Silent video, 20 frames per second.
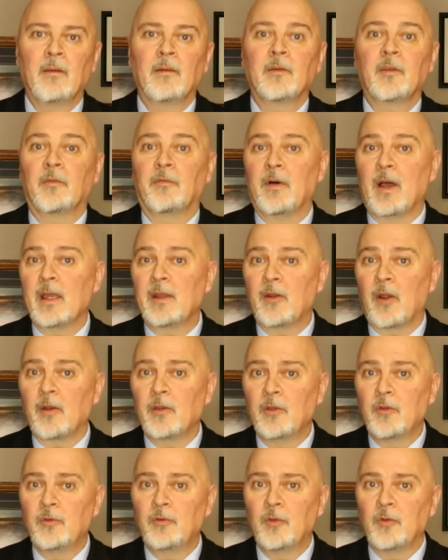To find our
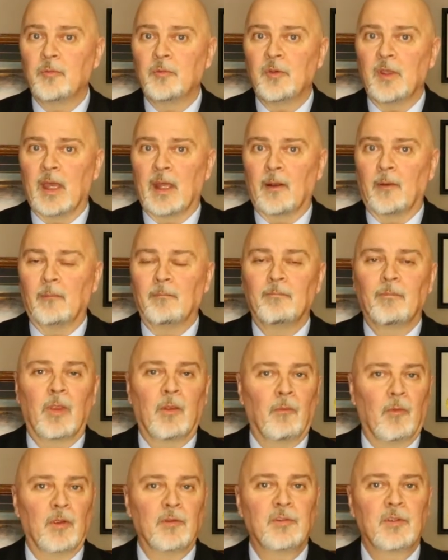YouTube channel,
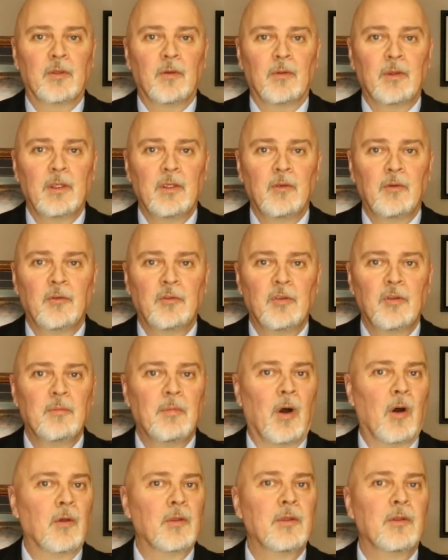once you go to YouTube,
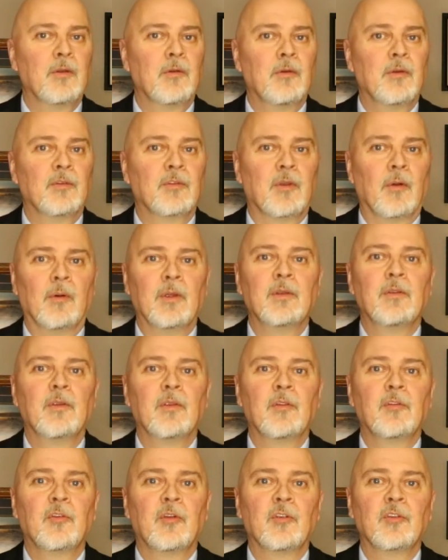all you do is go into
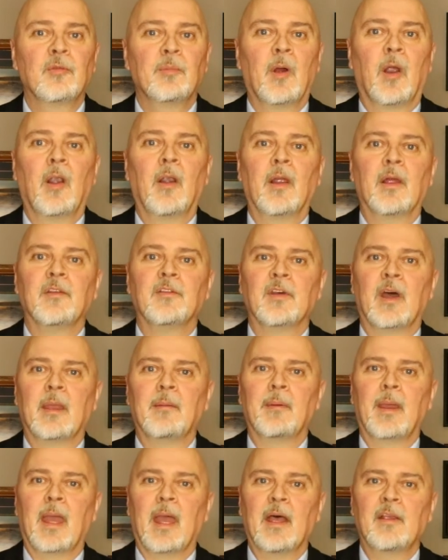the search bar and
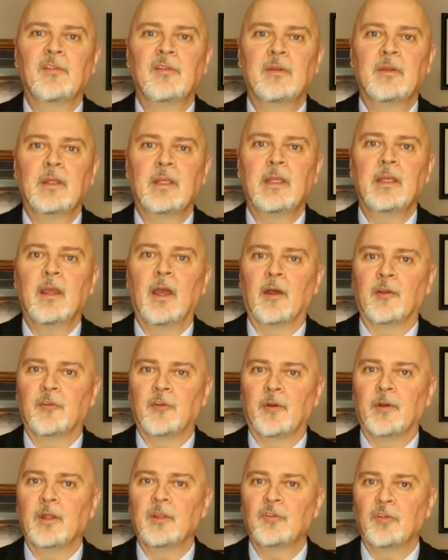type SD
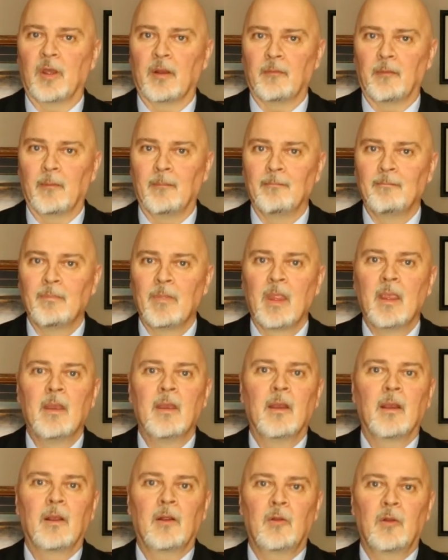Attorney General.
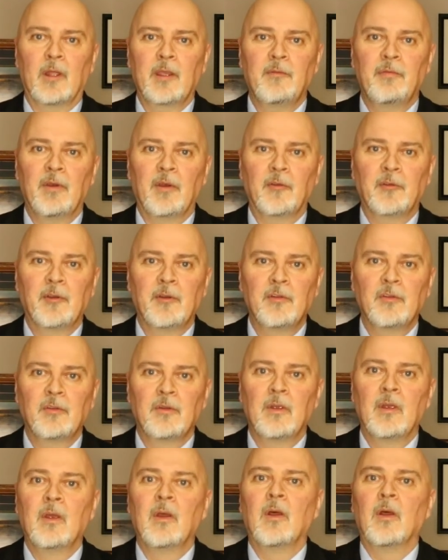Click Filters,
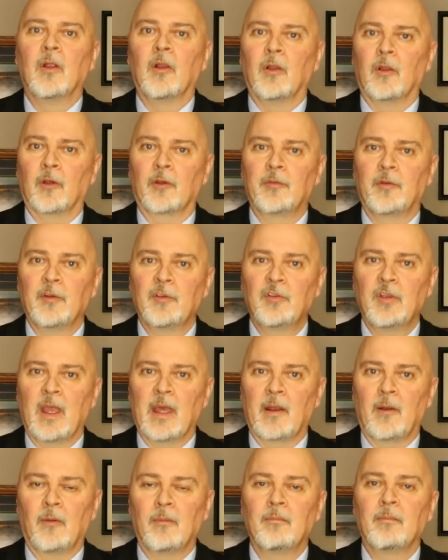look for
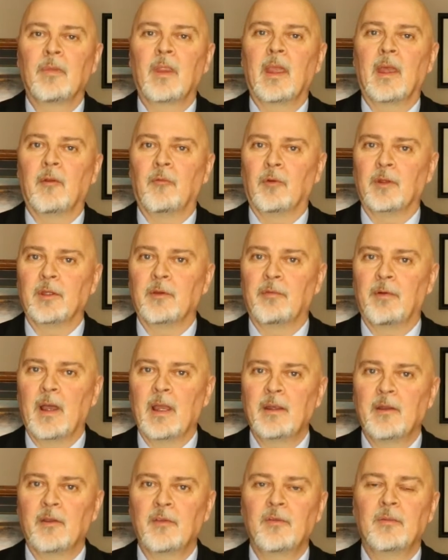channel, and when you
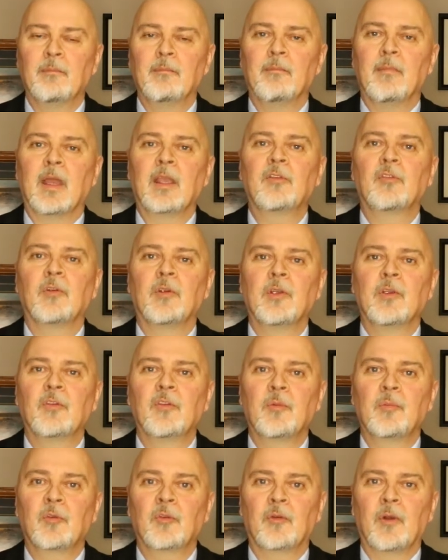find us, make sure you
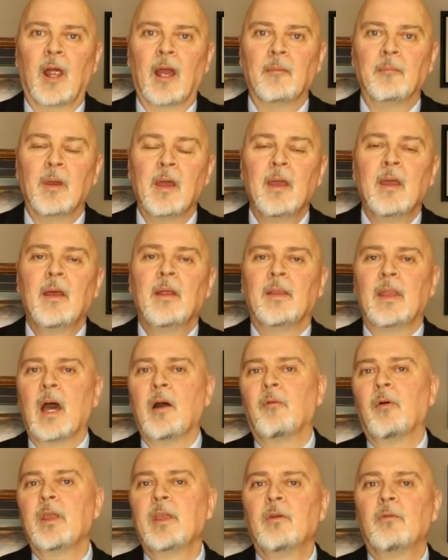subscribe.
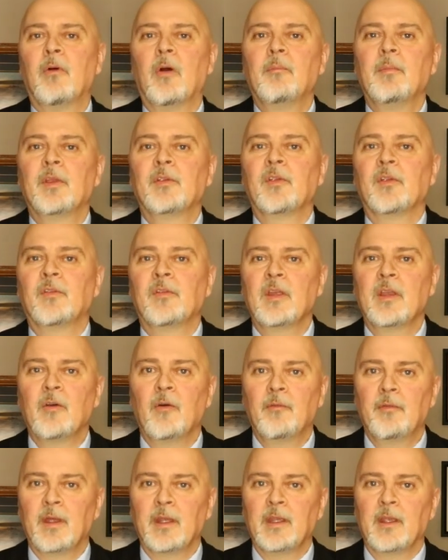That way you won't miss a
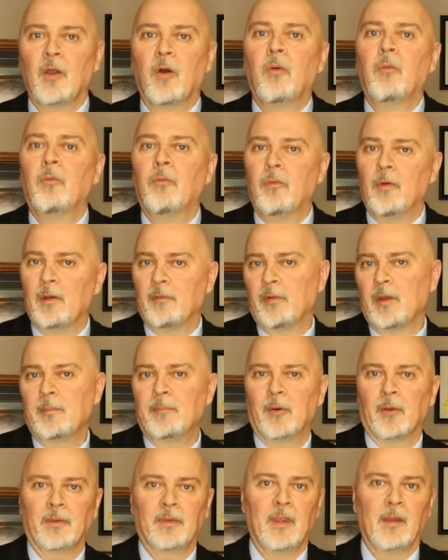single video when we
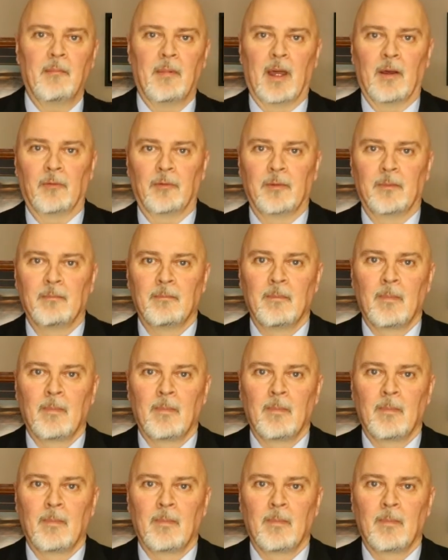put them out.